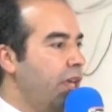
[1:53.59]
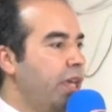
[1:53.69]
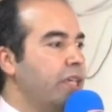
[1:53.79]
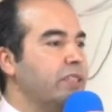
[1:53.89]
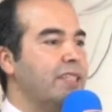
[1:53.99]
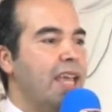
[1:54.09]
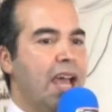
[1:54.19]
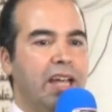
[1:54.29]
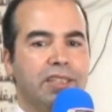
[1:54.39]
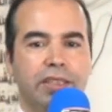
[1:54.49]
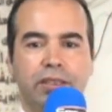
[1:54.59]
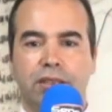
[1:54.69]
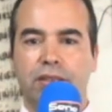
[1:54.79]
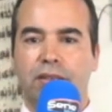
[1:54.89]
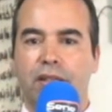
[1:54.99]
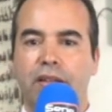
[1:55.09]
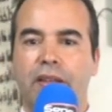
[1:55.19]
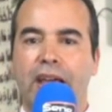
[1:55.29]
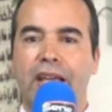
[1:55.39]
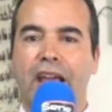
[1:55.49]
is the assets
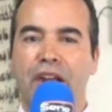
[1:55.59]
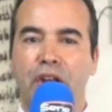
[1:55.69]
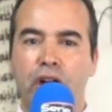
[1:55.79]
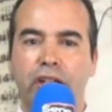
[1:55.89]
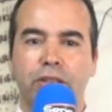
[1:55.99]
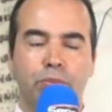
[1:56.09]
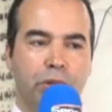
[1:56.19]
that cannot